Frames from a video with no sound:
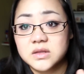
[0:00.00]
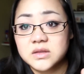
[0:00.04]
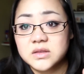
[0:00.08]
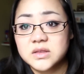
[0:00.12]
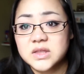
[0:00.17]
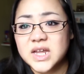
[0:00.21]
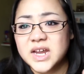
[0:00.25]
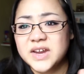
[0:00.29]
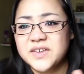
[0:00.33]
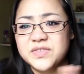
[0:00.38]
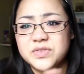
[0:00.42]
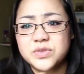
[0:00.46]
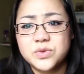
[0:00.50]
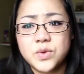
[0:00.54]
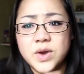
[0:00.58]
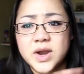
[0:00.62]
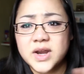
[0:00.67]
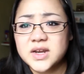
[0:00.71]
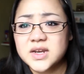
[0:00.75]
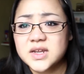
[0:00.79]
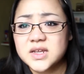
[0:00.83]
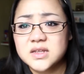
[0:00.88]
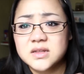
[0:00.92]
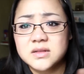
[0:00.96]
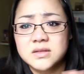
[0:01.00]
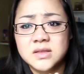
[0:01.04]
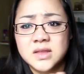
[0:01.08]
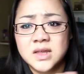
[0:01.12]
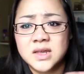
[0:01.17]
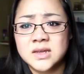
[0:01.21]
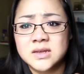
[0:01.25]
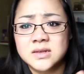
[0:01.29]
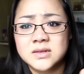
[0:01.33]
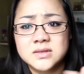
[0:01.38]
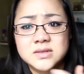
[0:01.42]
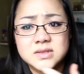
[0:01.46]
life-threatening
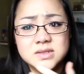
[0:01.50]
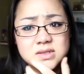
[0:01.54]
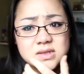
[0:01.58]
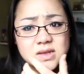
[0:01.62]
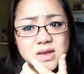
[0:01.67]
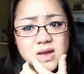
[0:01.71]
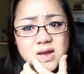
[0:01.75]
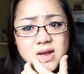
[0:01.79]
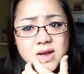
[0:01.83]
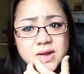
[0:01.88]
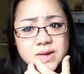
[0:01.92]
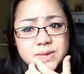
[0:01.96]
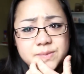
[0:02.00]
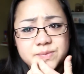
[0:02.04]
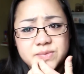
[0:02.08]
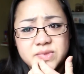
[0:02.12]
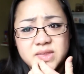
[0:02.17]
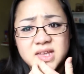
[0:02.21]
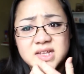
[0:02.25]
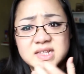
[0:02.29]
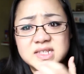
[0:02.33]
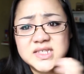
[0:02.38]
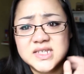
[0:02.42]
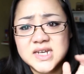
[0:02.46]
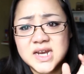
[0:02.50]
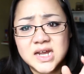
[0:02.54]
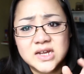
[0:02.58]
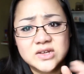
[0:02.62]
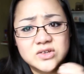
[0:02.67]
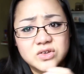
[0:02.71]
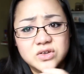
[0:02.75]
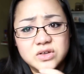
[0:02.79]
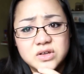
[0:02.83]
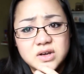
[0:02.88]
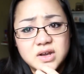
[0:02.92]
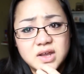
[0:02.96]
things. It's not
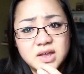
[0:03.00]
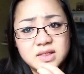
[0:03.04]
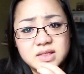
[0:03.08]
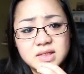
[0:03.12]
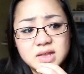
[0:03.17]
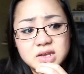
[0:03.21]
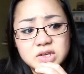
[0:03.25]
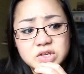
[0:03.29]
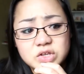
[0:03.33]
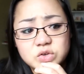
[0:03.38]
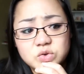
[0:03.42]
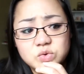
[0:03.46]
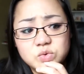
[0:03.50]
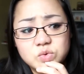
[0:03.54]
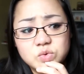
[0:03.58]
good. And then